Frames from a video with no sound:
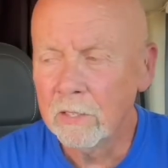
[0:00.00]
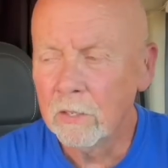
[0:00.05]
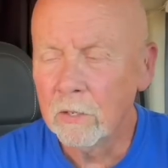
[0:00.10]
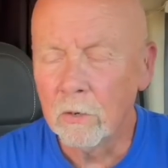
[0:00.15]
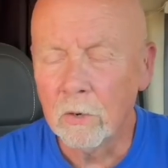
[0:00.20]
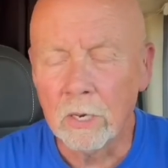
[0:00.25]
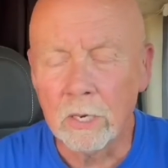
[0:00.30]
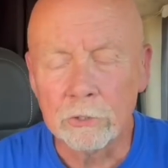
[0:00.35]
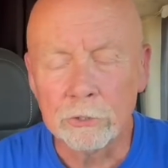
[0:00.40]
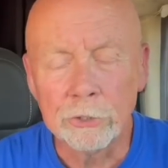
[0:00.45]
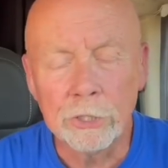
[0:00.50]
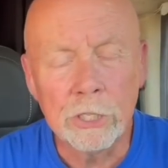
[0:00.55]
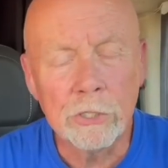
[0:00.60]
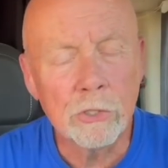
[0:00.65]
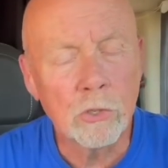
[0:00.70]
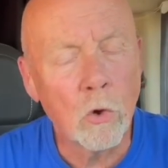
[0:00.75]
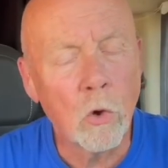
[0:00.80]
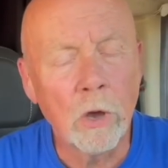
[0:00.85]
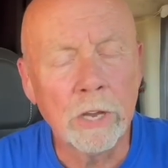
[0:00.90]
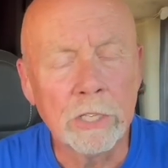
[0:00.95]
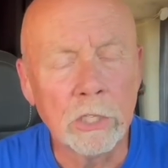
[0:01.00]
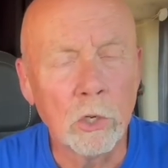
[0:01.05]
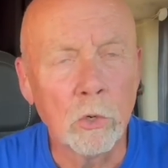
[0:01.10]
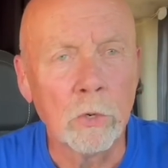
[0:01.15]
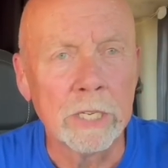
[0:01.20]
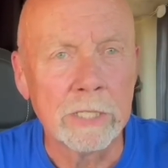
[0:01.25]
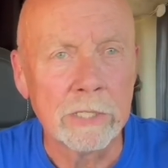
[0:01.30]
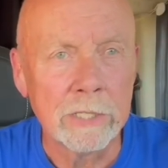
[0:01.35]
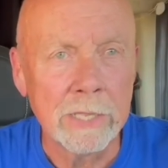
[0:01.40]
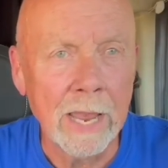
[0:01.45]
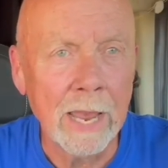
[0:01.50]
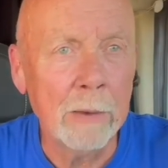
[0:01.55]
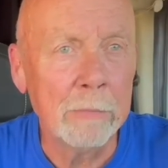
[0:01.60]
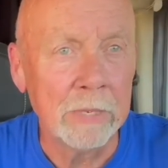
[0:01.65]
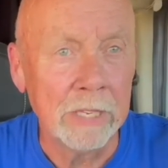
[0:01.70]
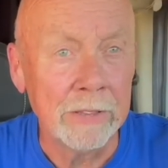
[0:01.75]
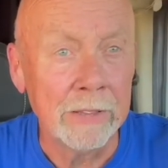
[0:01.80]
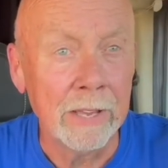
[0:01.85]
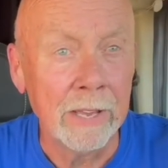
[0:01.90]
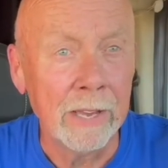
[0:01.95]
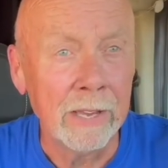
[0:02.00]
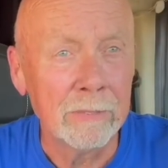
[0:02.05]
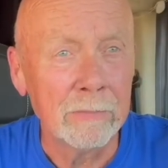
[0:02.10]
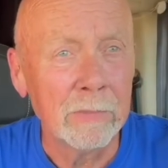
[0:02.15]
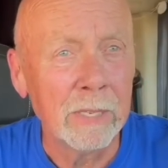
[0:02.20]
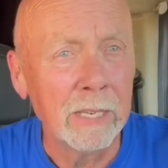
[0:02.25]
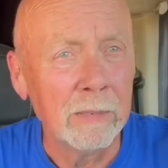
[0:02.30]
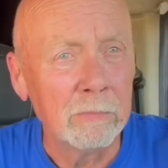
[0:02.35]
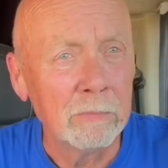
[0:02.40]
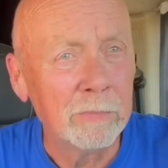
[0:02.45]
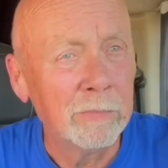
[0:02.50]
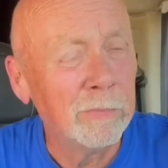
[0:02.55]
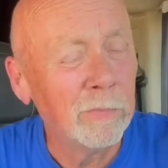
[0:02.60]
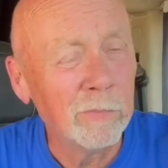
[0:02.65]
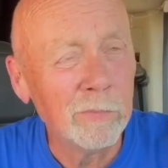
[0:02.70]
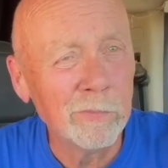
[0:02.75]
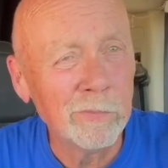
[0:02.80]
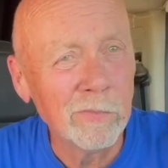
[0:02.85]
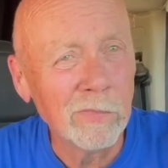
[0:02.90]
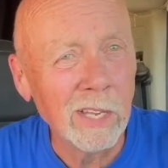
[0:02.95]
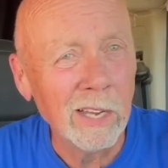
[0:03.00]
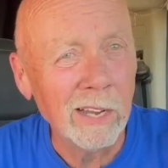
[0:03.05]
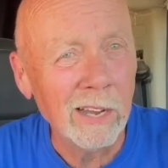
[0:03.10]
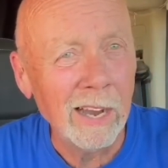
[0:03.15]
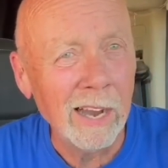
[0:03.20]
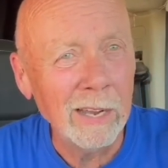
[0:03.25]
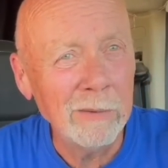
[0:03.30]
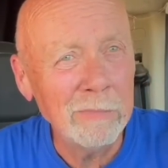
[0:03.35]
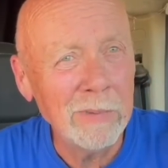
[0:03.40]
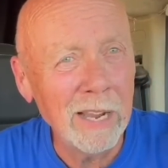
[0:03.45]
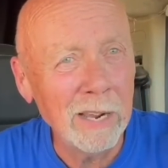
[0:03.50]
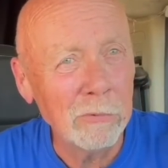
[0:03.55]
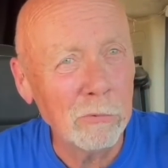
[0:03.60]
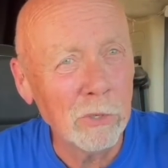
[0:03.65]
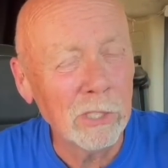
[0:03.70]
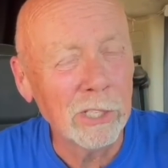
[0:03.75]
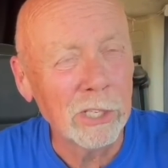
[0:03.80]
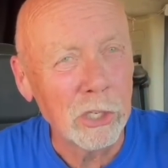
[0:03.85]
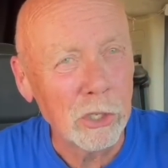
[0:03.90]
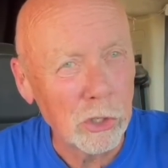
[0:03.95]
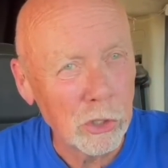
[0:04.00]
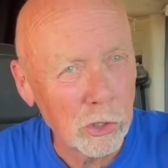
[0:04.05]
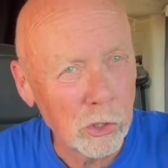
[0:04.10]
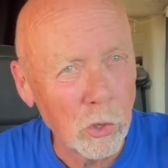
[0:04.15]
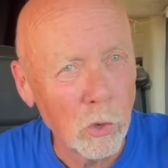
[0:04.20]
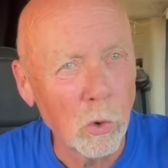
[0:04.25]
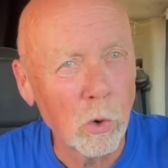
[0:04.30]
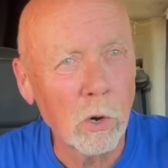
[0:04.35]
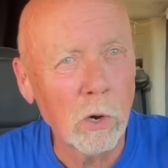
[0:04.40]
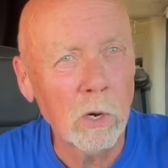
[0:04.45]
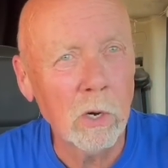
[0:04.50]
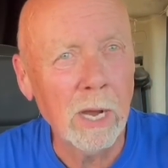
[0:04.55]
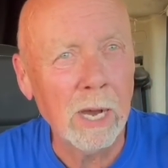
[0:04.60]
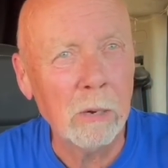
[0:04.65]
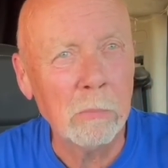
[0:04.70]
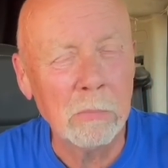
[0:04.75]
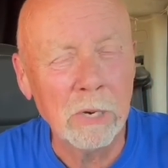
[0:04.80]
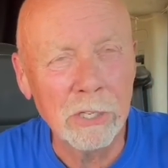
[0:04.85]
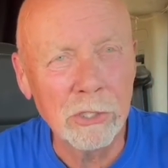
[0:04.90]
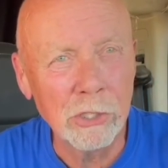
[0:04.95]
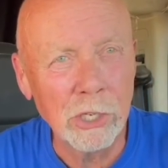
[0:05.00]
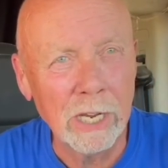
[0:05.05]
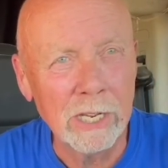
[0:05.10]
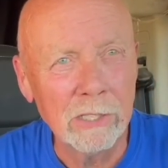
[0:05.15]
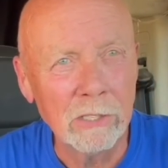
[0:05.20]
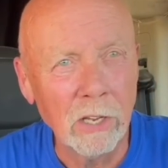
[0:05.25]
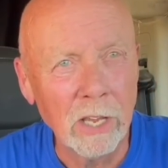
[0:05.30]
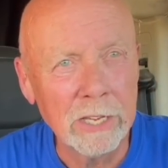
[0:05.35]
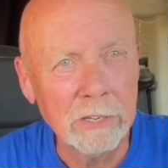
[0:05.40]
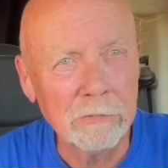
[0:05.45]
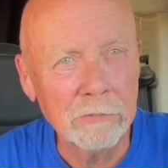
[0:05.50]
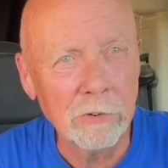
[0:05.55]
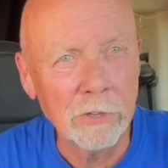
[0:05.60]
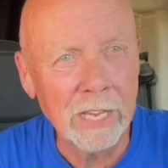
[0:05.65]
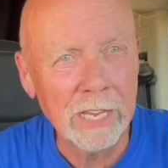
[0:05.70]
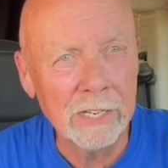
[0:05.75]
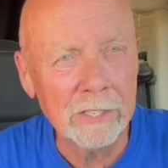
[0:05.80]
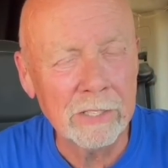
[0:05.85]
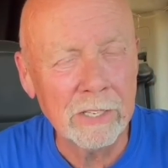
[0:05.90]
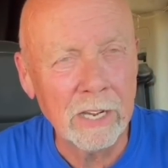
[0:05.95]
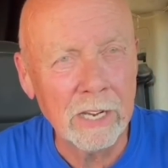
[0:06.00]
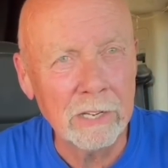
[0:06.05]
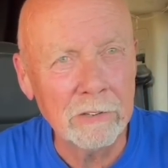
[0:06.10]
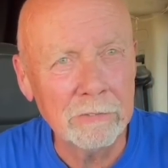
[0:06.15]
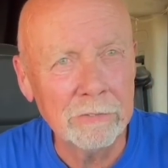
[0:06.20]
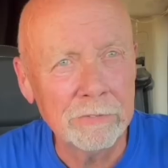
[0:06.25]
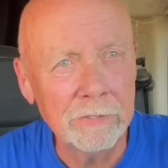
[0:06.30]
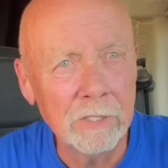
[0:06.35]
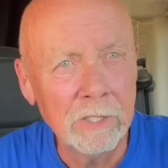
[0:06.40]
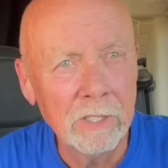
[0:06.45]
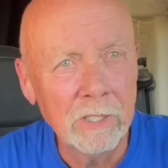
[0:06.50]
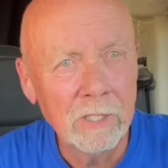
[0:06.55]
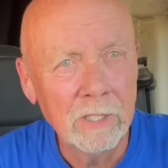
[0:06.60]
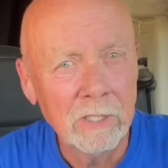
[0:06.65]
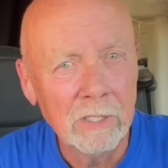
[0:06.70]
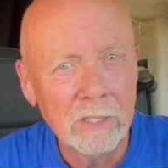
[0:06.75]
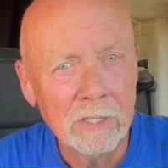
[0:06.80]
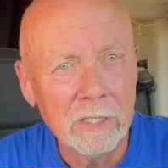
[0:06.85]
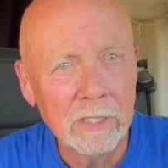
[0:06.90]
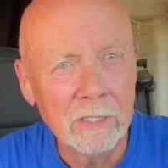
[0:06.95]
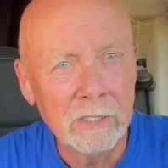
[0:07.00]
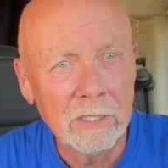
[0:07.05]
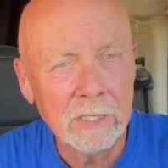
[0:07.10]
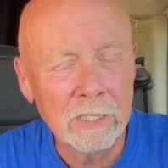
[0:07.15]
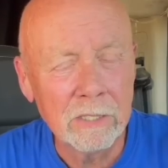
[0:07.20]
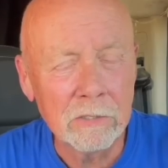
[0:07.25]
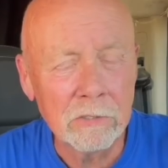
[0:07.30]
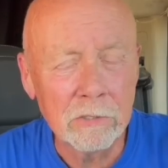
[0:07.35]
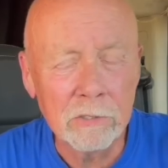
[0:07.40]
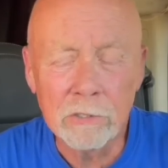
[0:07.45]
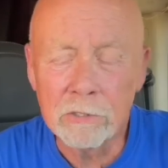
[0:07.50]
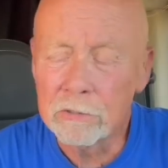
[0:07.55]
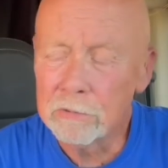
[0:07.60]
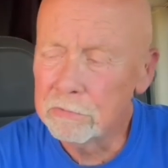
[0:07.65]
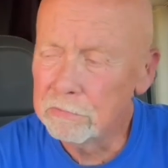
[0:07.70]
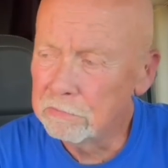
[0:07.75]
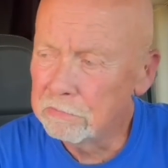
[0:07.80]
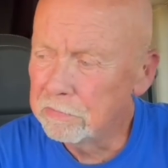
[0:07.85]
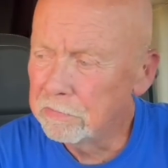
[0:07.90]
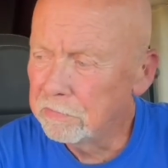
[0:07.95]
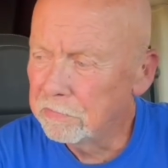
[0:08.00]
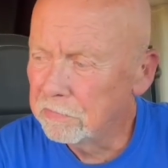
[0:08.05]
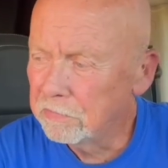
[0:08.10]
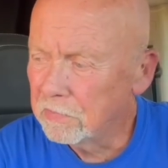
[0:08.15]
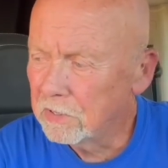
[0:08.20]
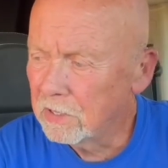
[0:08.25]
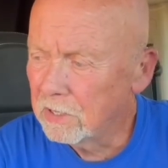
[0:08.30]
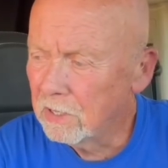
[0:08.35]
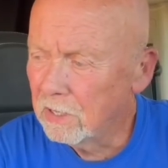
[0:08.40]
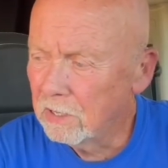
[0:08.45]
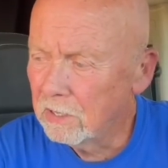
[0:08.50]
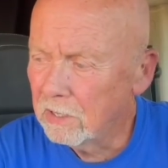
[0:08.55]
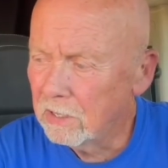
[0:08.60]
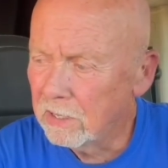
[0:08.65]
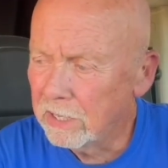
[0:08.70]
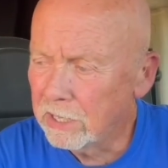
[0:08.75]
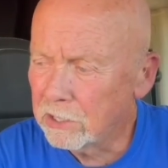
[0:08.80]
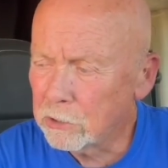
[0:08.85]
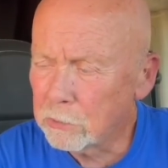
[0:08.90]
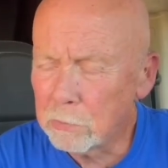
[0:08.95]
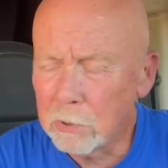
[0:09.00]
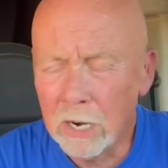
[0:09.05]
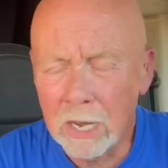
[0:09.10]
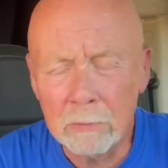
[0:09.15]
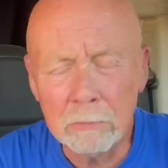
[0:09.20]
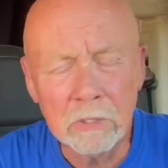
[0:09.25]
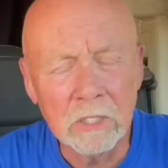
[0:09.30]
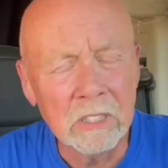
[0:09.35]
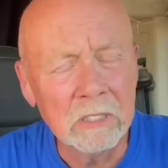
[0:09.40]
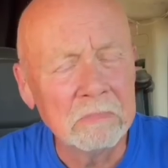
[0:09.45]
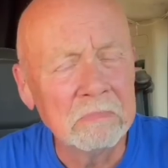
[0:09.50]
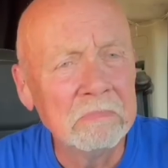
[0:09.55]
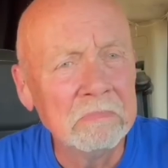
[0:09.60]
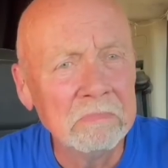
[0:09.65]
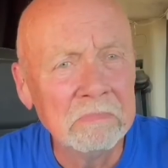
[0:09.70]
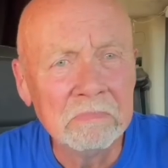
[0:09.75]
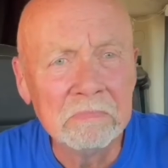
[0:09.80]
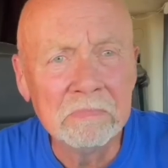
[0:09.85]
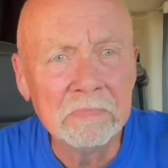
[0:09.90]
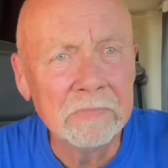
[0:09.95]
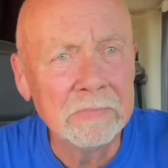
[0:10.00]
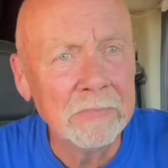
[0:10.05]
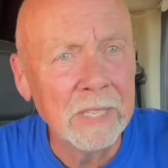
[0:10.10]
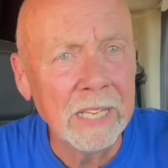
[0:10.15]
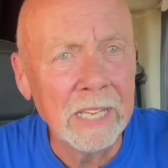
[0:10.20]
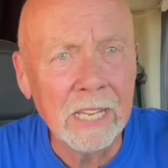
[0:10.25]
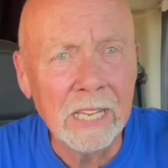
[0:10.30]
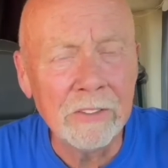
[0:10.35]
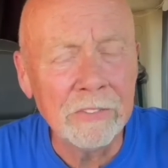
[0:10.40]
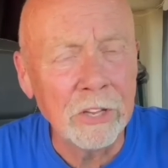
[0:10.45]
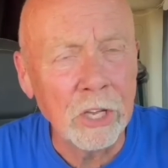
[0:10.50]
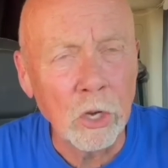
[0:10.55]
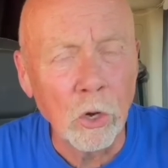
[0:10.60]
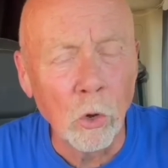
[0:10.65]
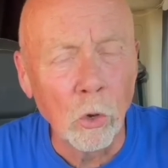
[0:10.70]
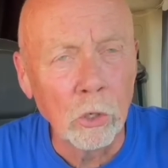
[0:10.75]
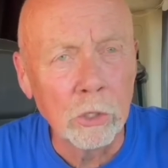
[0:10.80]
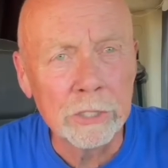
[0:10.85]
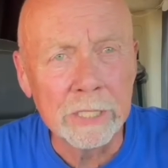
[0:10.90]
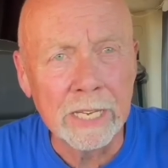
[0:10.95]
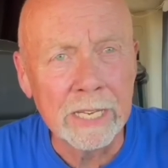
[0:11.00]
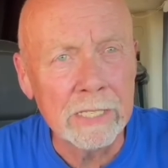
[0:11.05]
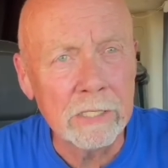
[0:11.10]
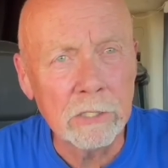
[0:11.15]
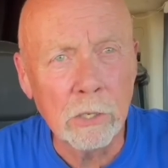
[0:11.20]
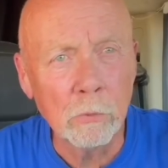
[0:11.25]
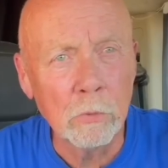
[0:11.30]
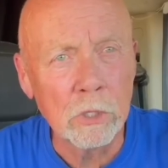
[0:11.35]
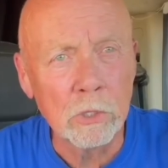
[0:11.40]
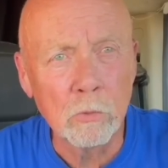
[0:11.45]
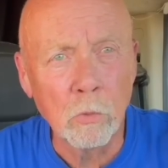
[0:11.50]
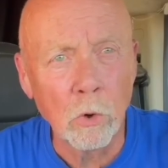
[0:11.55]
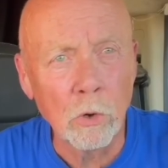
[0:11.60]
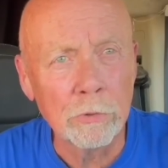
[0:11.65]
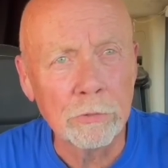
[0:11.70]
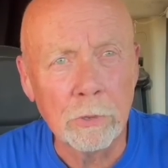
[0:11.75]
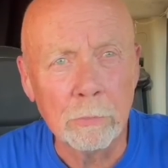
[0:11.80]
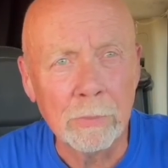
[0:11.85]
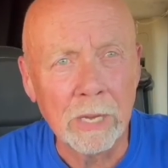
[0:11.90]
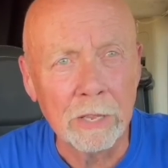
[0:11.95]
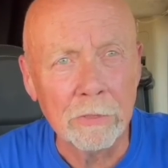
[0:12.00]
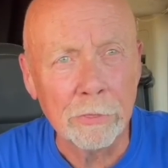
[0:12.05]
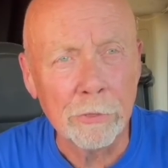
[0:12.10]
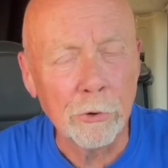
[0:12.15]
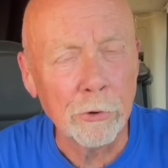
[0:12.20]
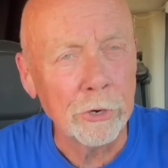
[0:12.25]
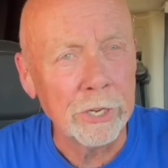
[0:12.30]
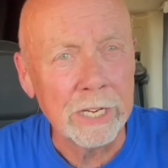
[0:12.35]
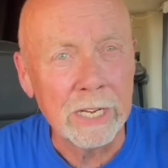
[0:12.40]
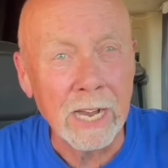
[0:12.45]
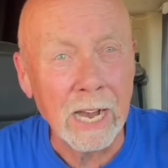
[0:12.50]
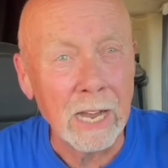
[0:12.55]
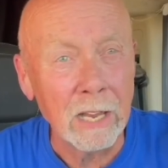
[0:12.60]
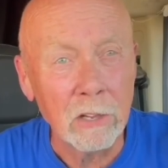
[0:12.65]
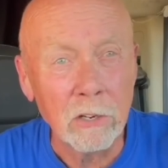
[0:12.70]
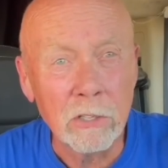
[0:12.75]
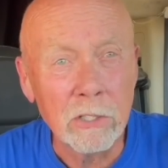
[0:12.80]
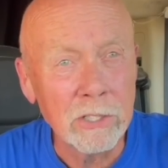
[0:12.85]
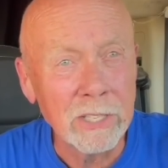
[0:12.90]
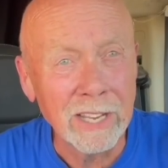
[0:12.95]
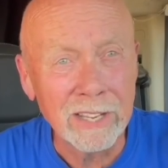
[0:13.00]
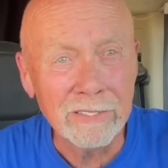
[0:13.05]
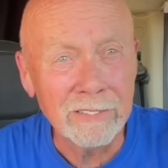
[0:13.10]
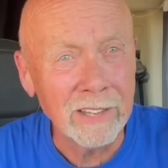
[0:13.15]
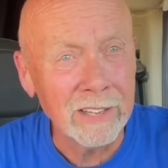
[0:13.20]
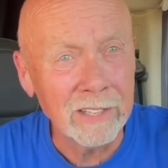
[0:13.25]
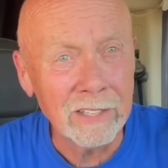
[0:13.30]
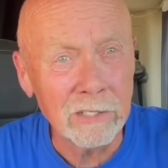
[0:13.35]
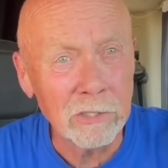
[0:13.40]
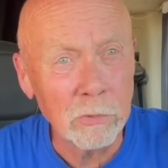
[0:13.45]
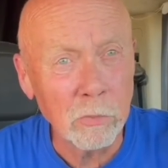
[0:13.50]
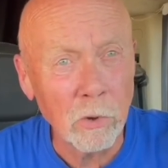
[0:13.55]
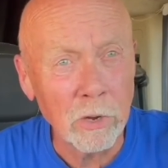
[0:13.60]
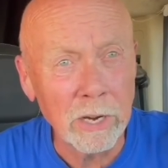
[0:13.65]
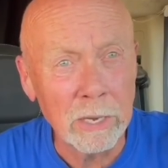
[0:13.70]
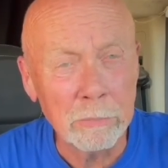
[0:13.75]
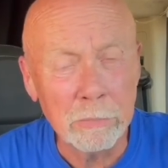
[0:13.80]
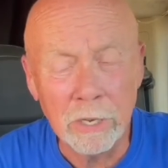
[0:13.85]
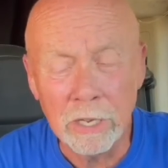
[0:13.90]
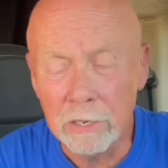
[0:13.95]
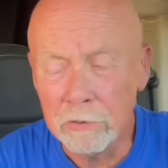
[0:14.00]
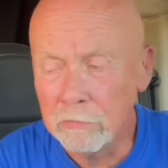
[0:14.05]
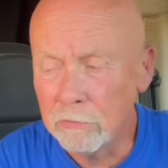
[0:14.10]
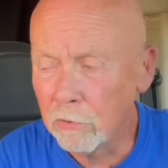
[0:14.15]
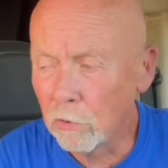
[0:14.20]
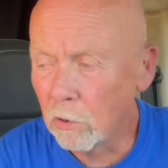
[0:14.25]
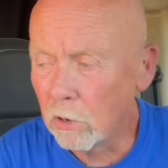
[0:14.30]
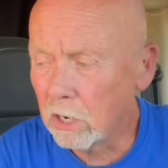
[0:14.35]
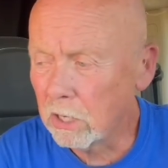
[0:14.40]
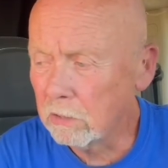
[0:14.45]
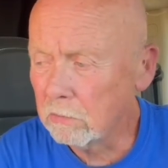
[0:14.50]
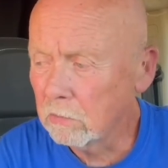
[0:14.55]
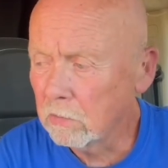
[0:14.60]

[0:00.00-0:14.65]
Well, she's going to examine that, and I'm not really sure how much I'd like for that knife. It's probably, in the old days, it was worth about $30, I think, is what I paid for it.